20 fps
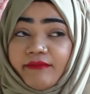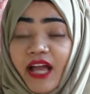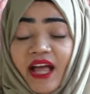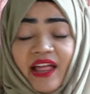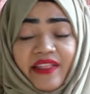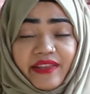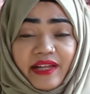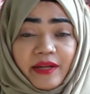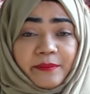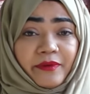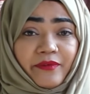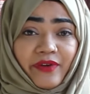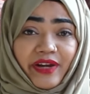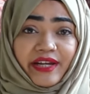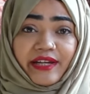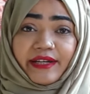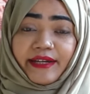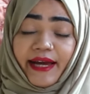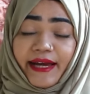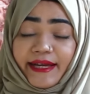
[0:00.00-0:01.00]
and they'll be
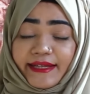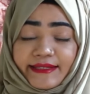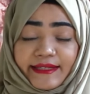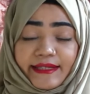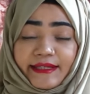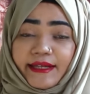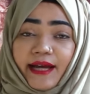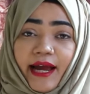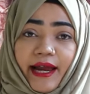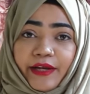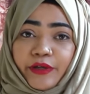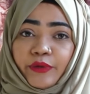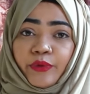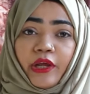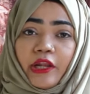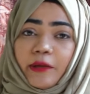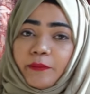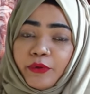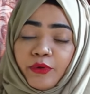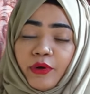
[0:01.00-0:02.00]
very nice and kind to
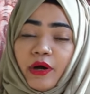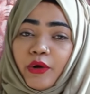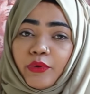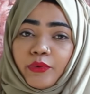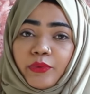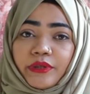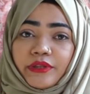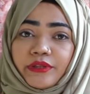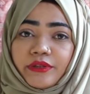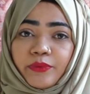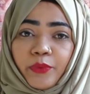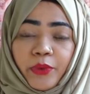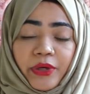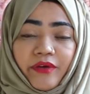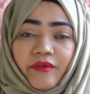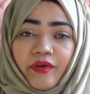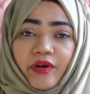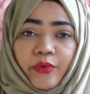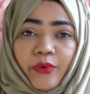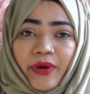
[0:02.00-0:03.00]
help you out with
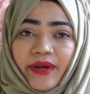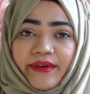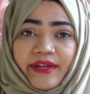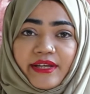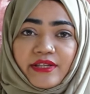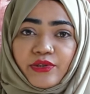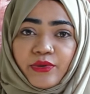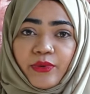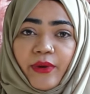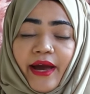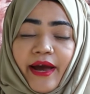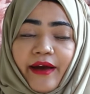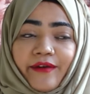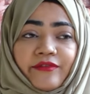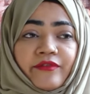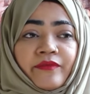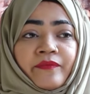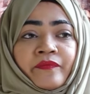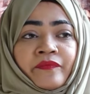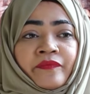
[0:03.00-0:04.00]
whatever queries you
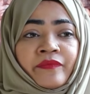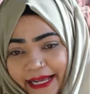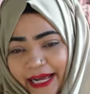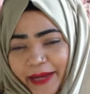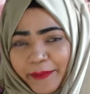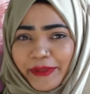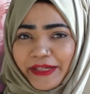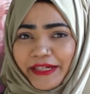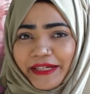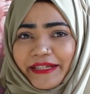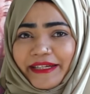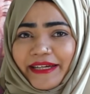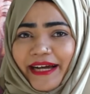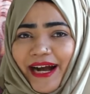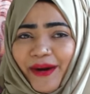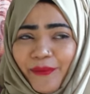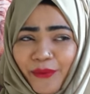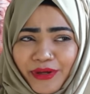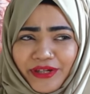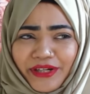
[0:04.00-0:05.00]
have. I'm in India.
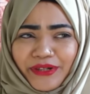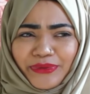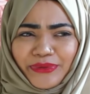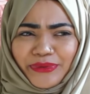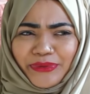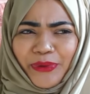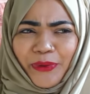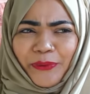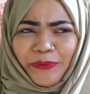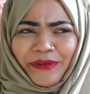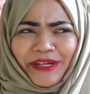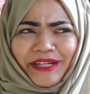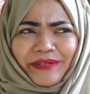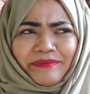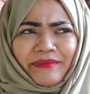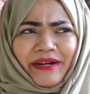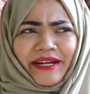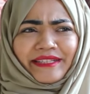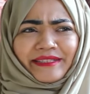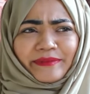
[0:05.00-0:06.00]
I wanted to so meet
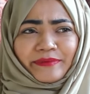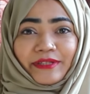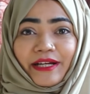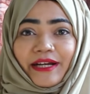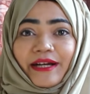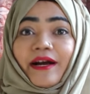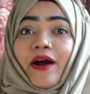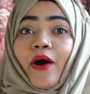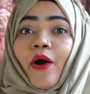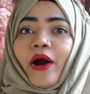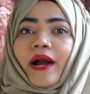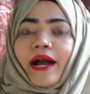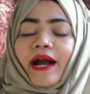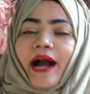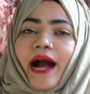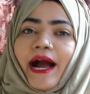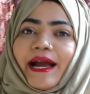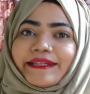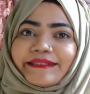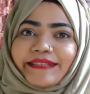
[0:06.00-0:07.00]
my
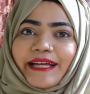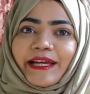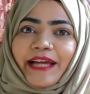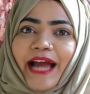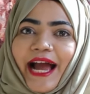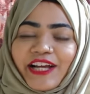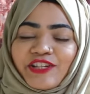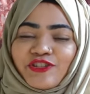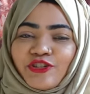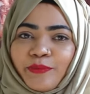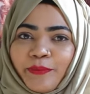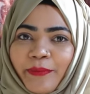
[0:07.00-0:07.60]
guys. I actually